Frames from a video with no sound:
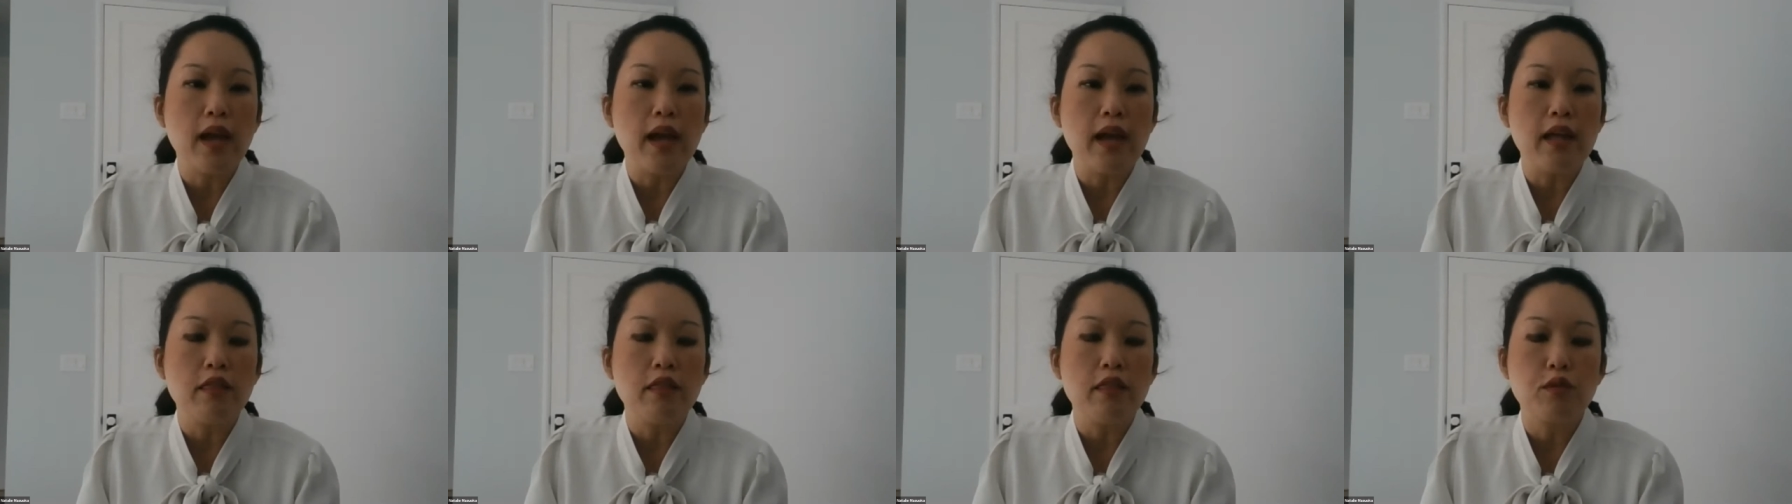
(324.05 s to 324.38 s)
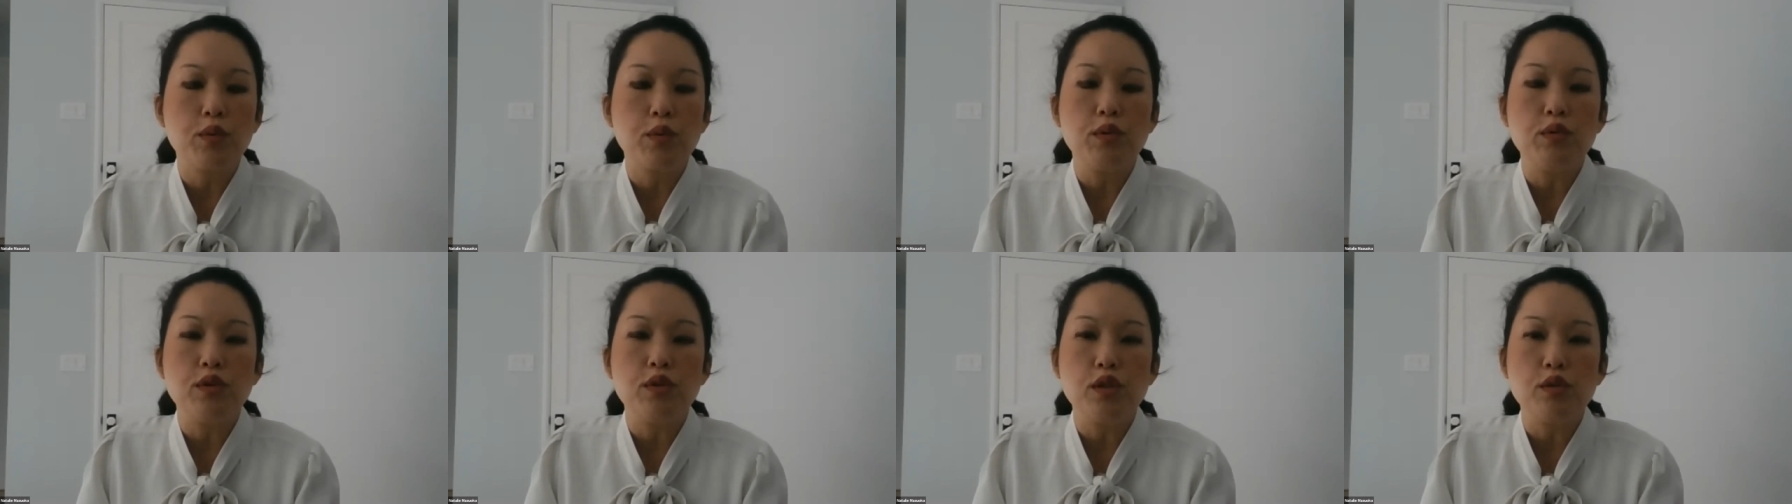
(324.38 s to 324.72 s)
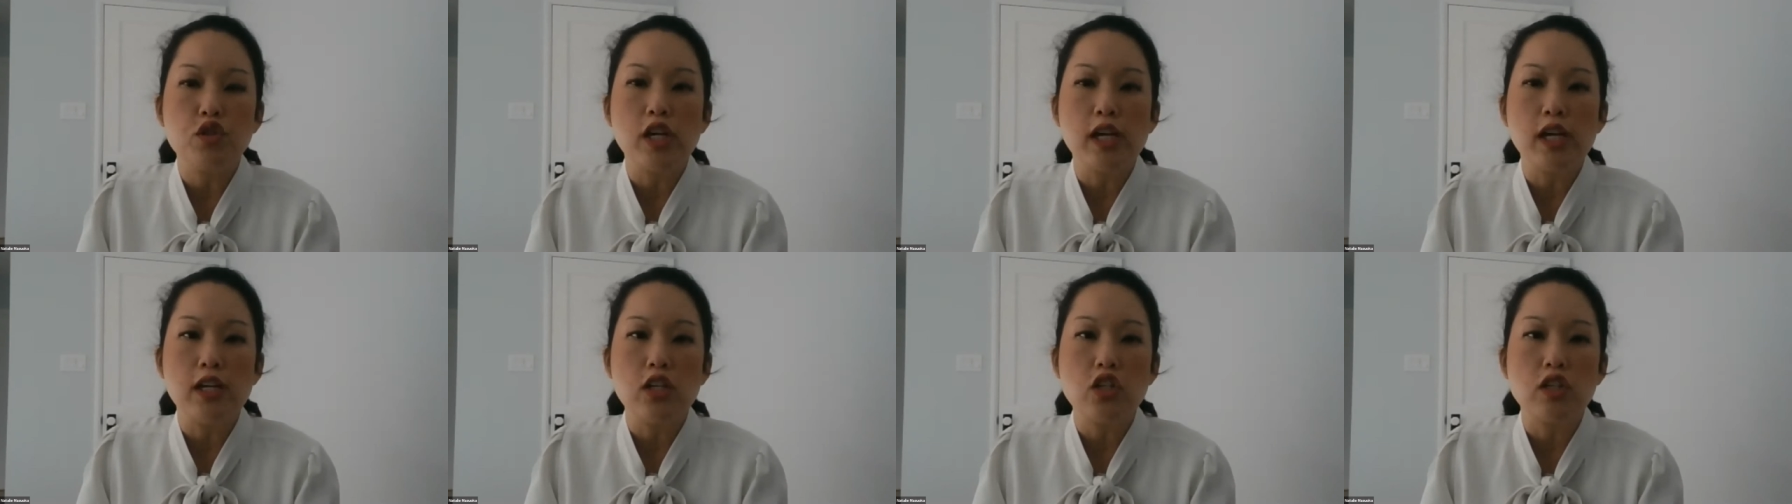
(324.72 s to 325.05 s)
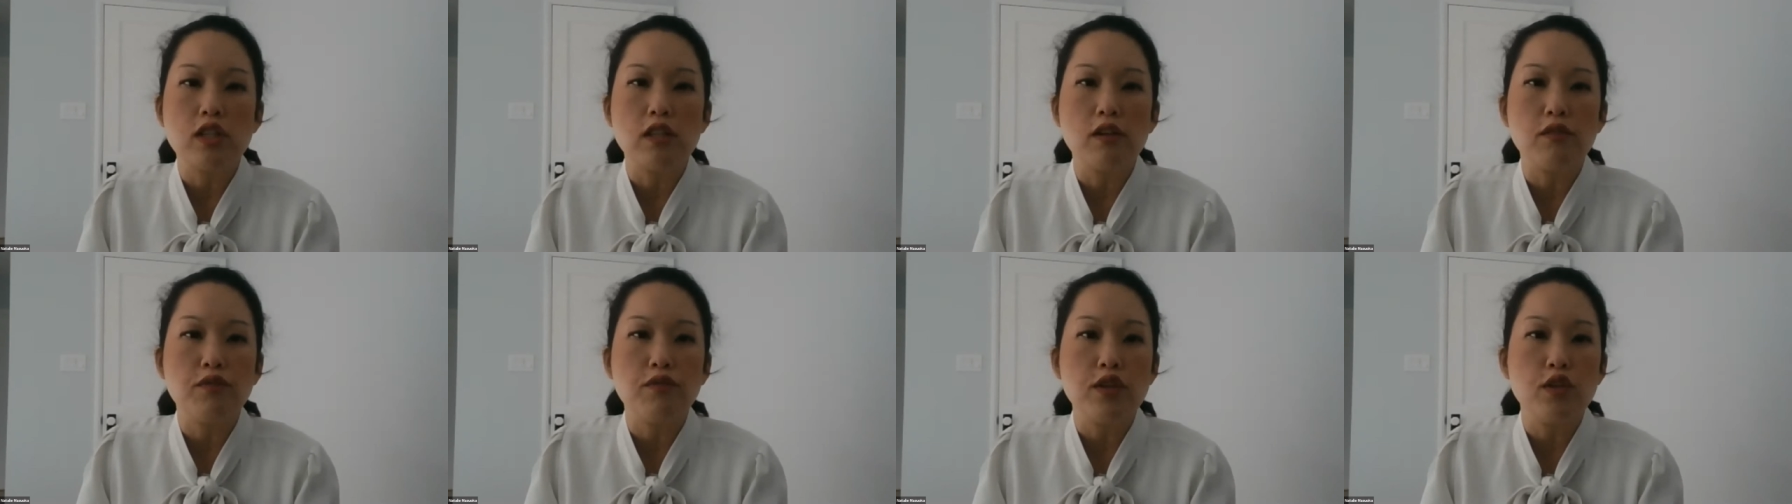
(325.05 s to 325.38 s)
and through new change
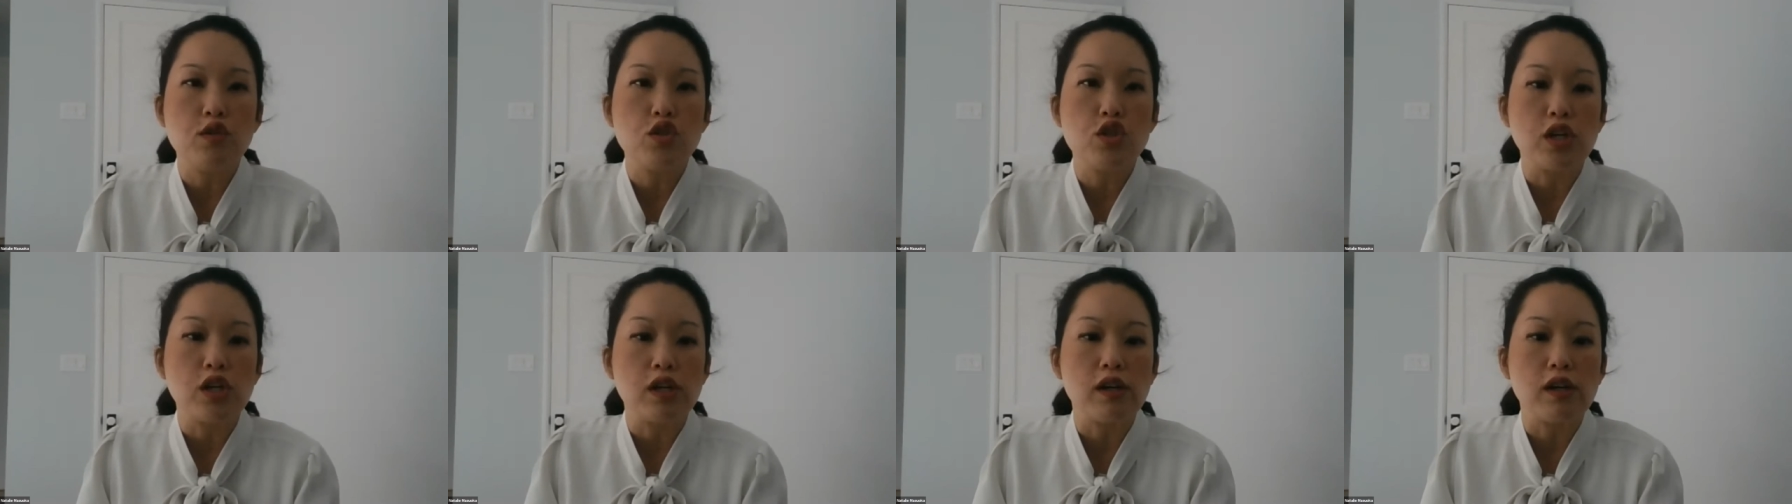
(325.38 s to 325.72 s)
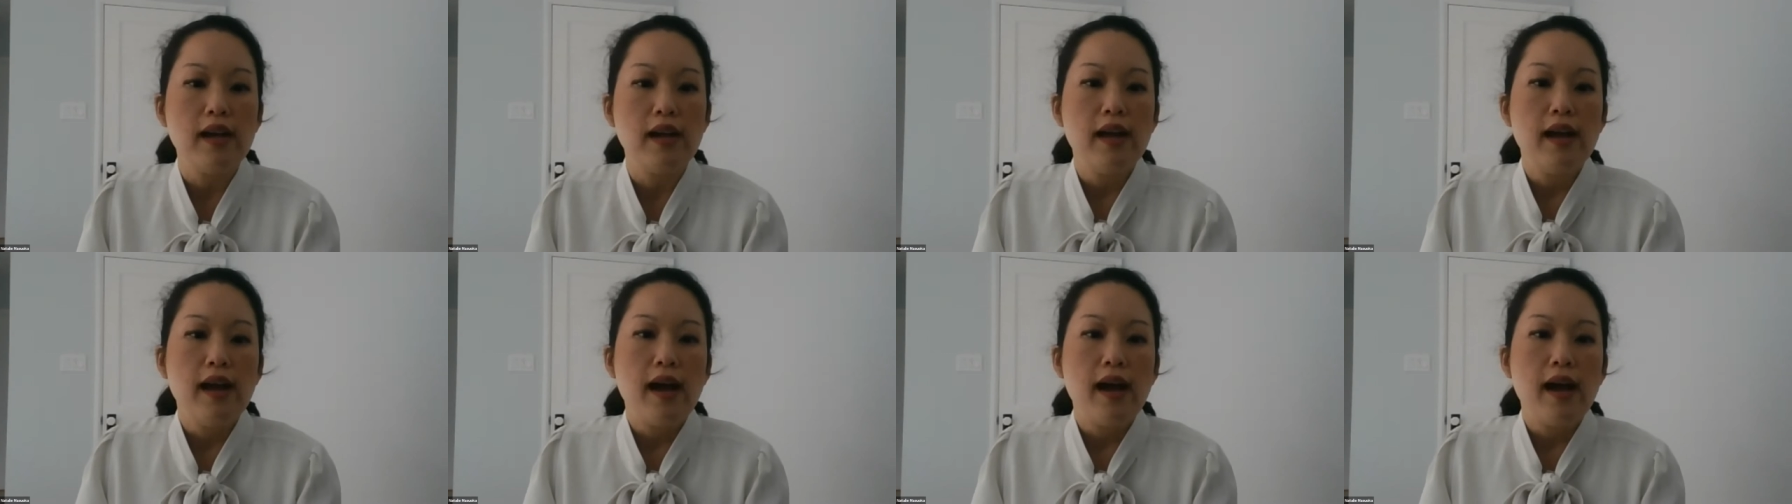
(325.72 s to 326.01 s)
in the future.